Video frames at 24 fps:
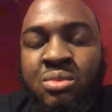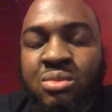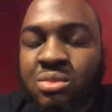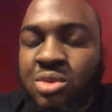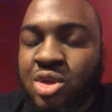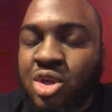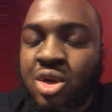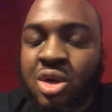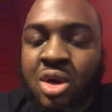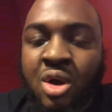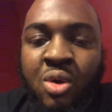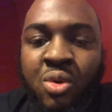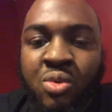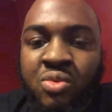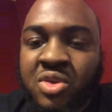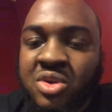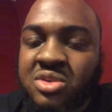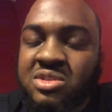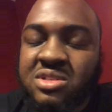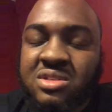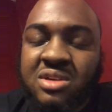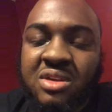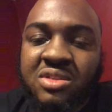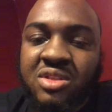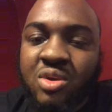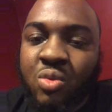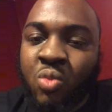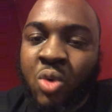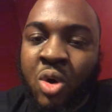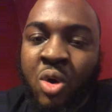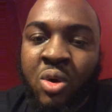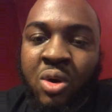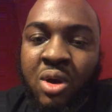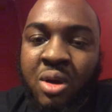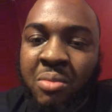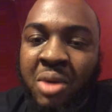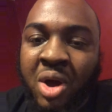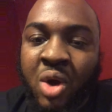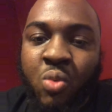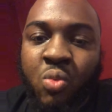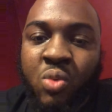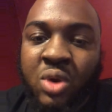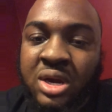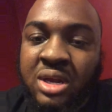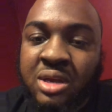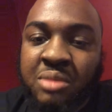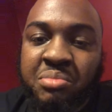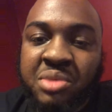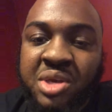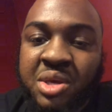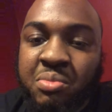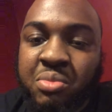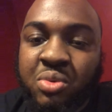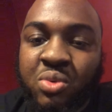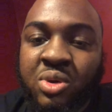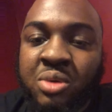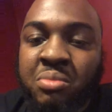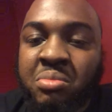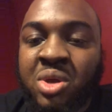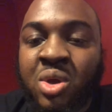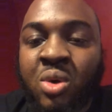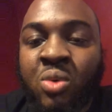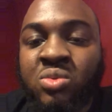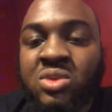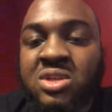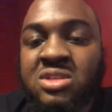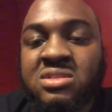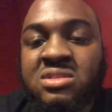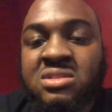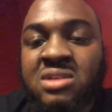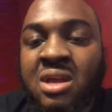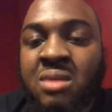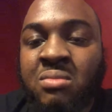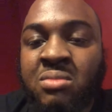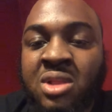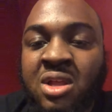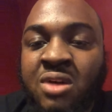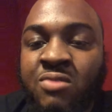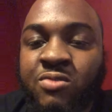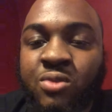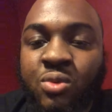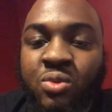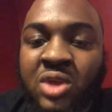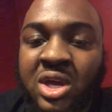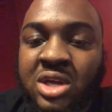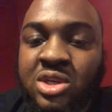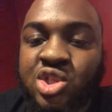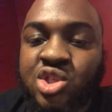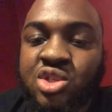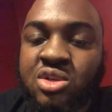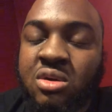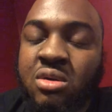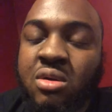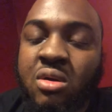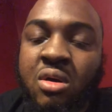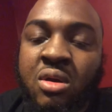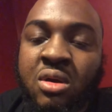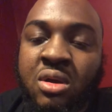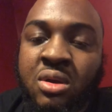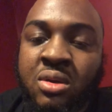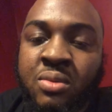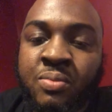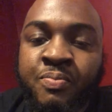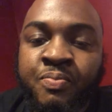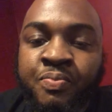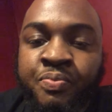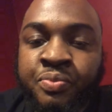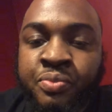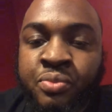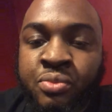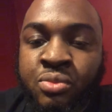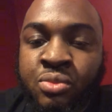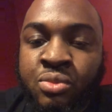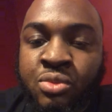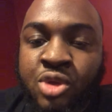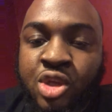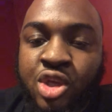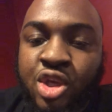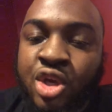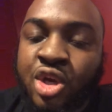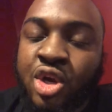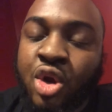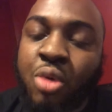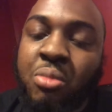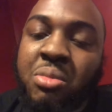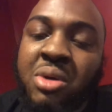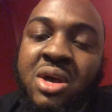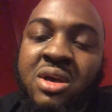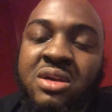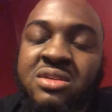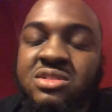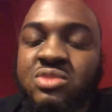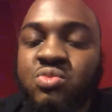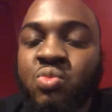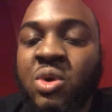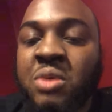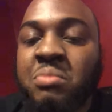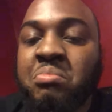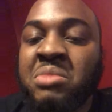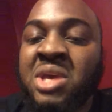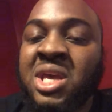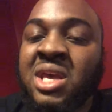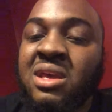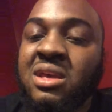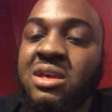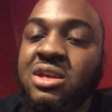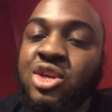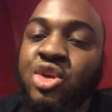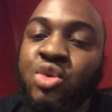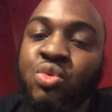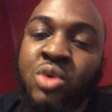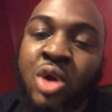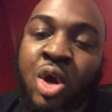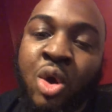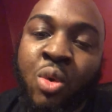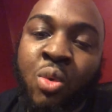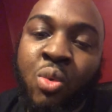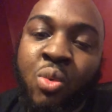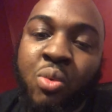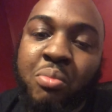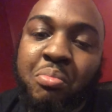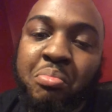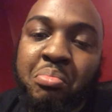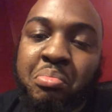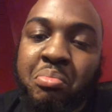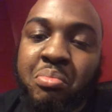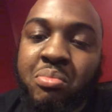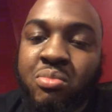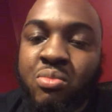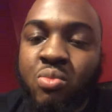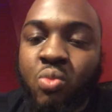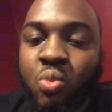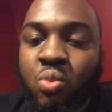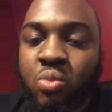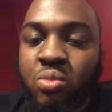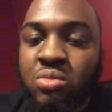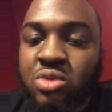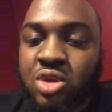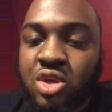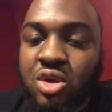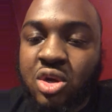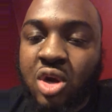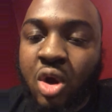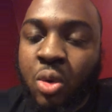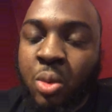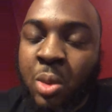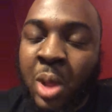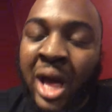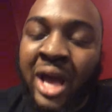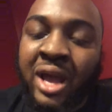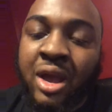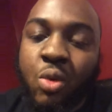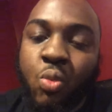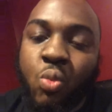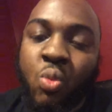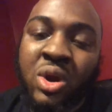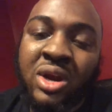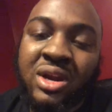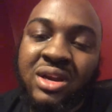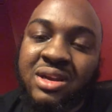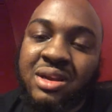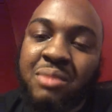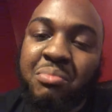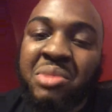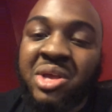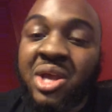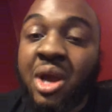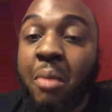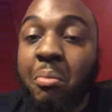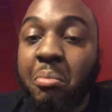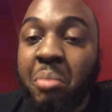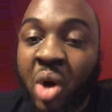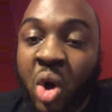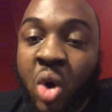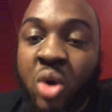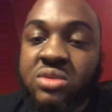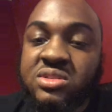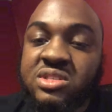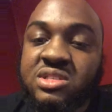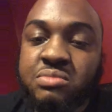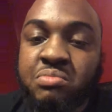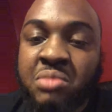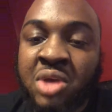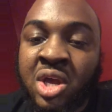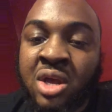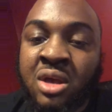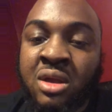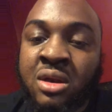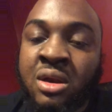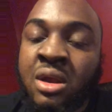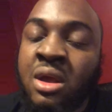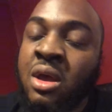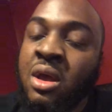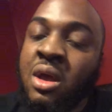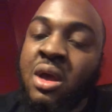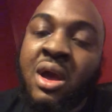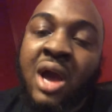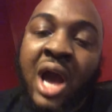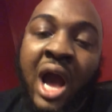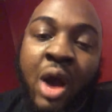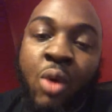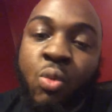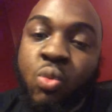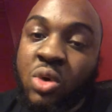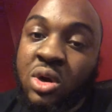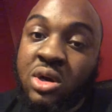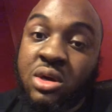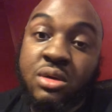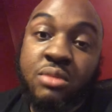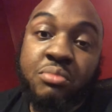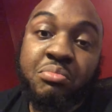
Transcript: You know, there's nothing wrong about wanting people to be on the same level that you're on. You know, because with me, you know, like, wanting to be a boss man, I want to